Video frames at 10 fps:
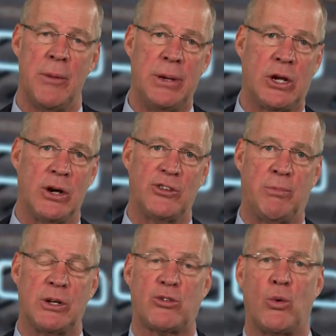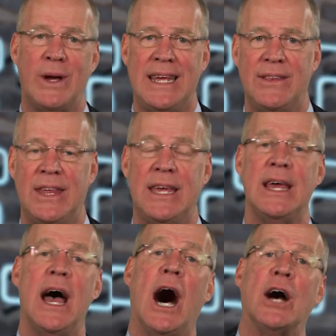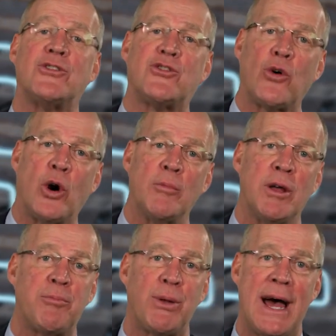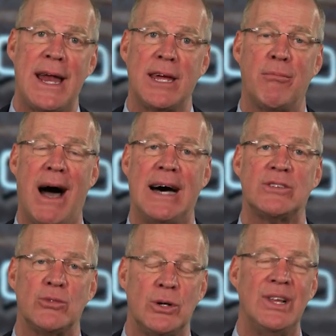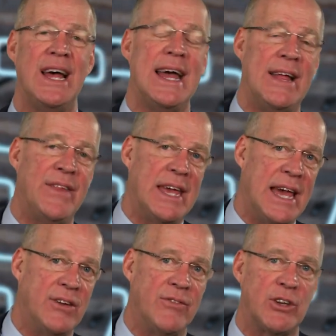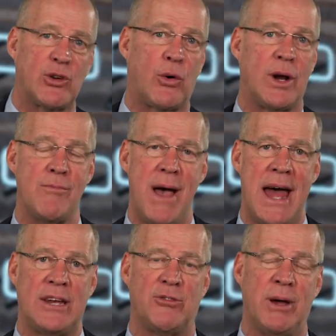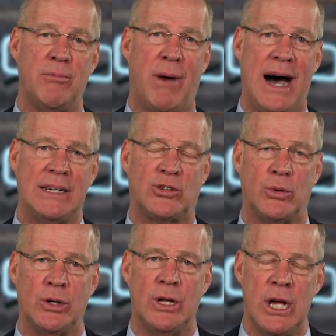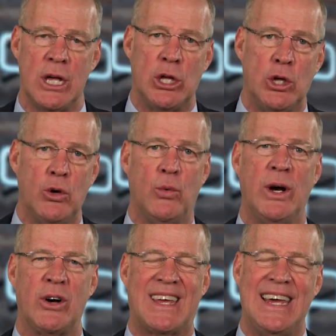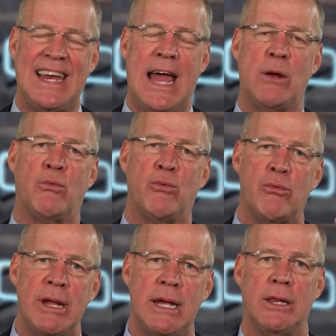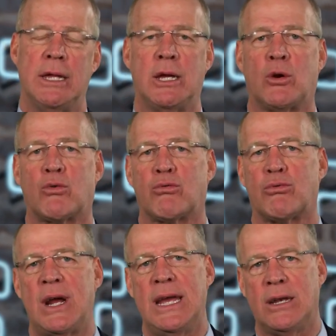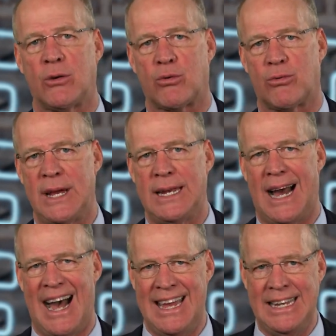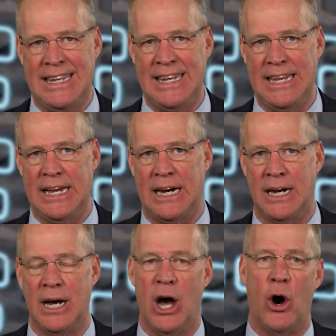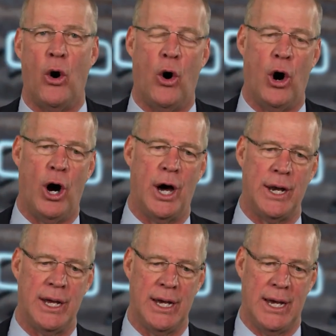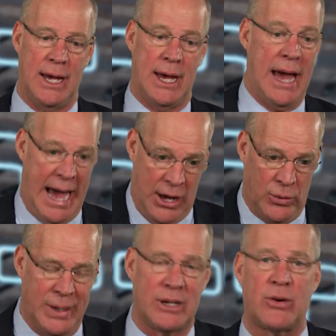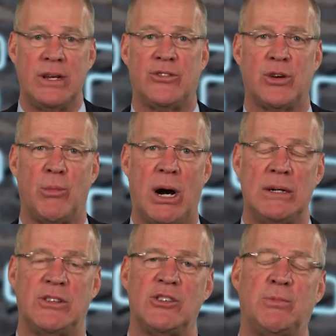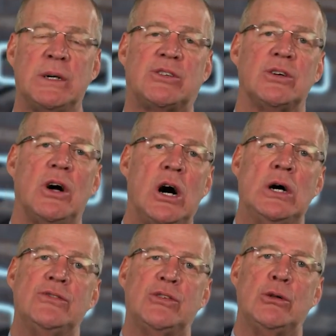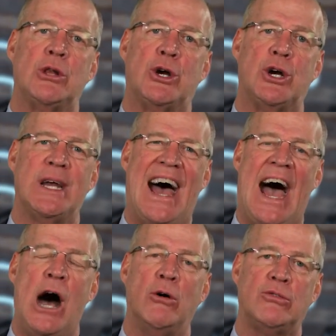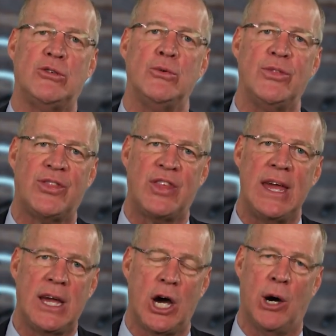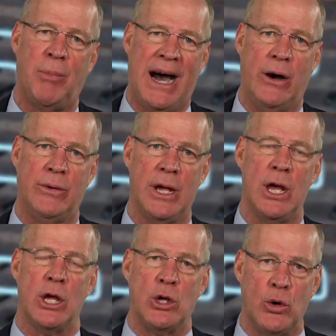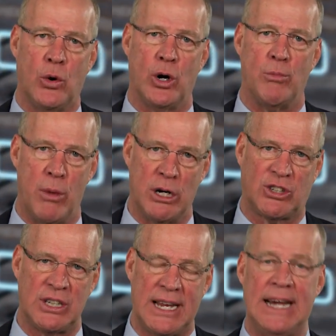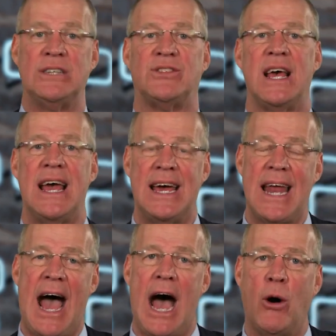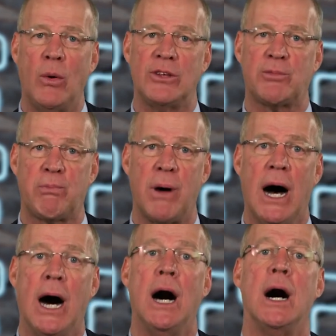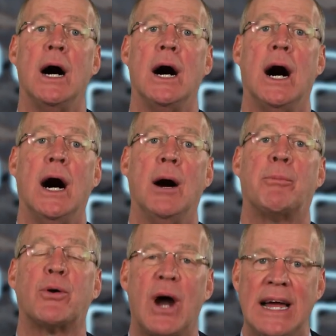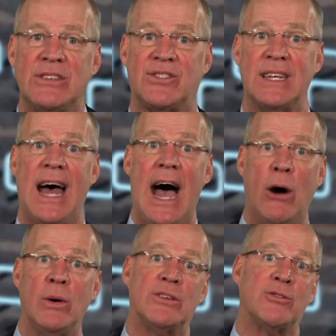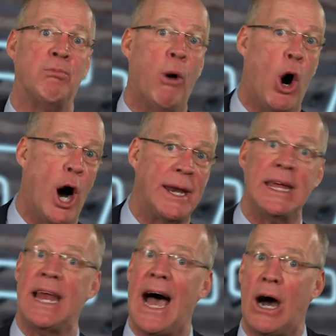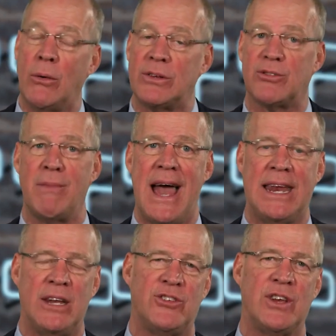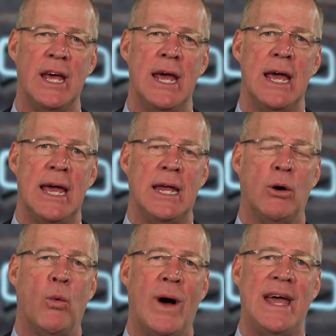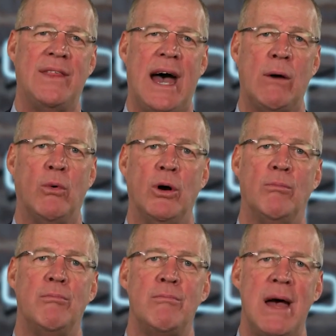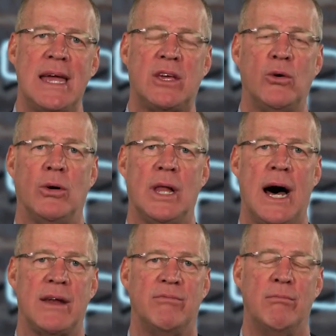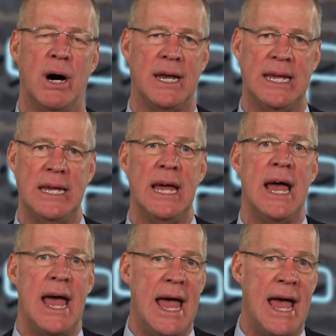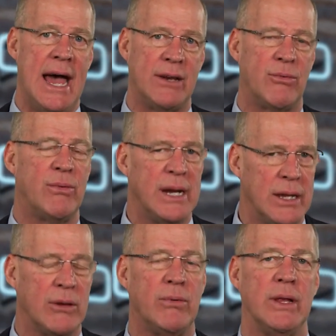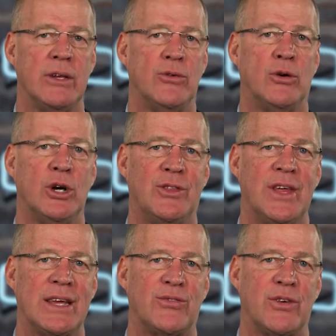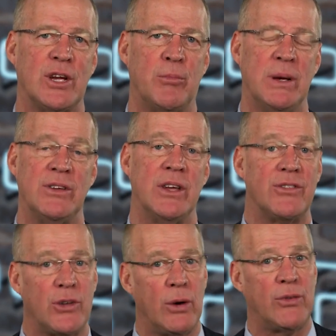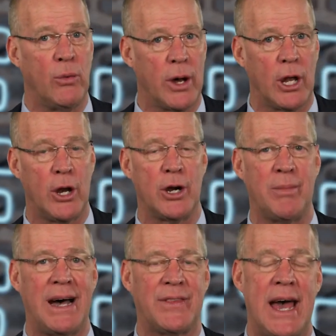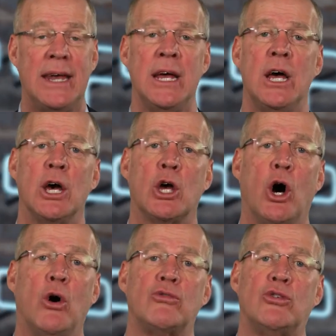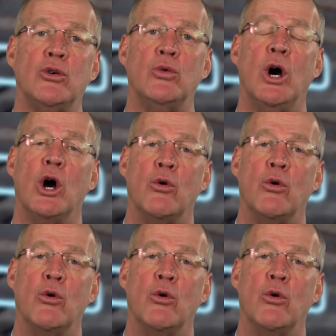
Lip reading: because between the assortment planning module and the inventory management module, you will get a really great idea on how to increase your margins, but you'll also learn how to think about your merchandise and how it's priced and how it's bought and how it's managed in a way that will make you a lot of money and really do good things for your business. So if you want to learn about that, go to